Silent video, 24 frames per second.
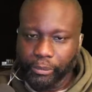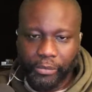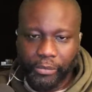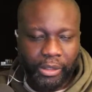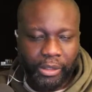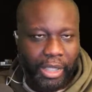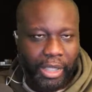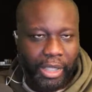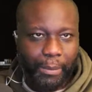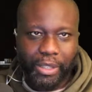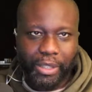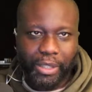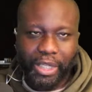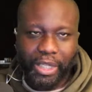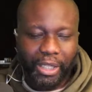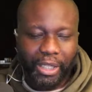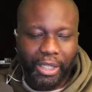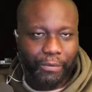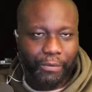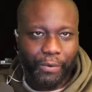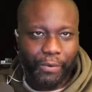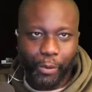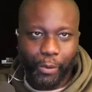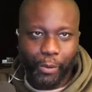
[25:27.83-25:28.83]
I've been telling
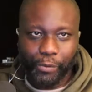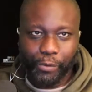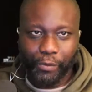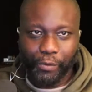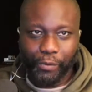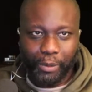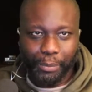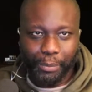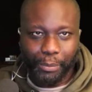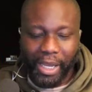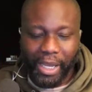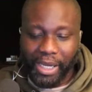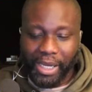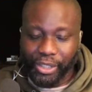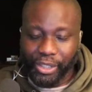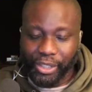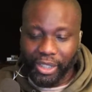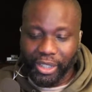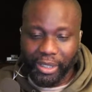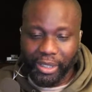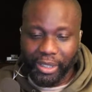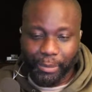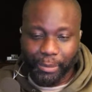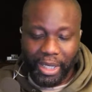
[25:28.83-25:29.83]
folks for the past year,
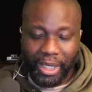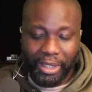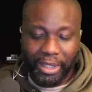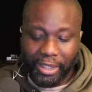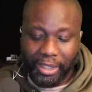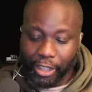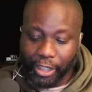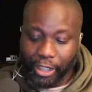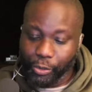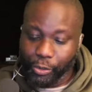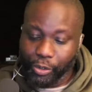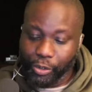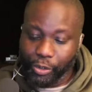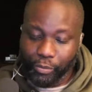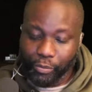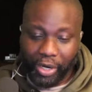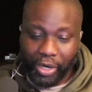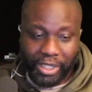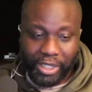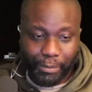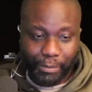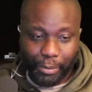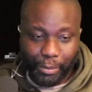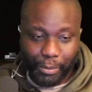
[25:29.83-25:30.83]
man, get you some rice
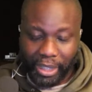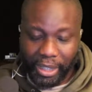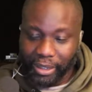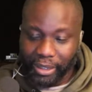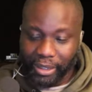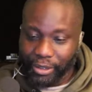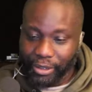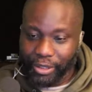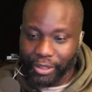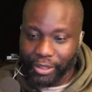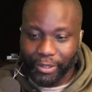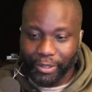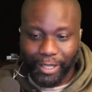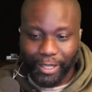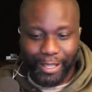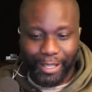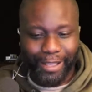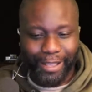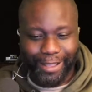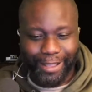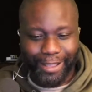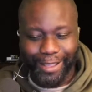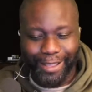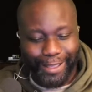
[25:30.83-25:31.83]
and beans.
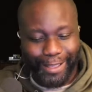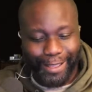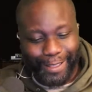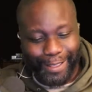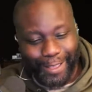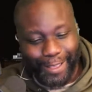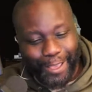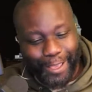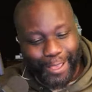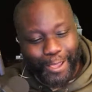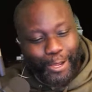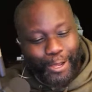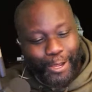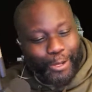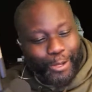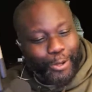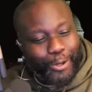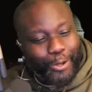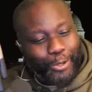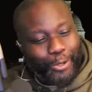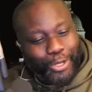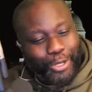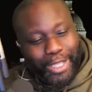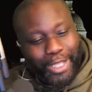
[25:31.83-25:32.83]
You know, you
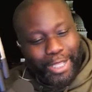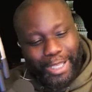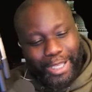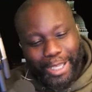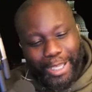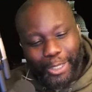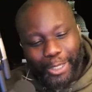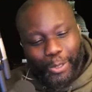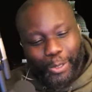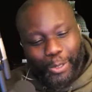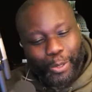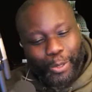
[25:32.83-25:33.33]
need to get you,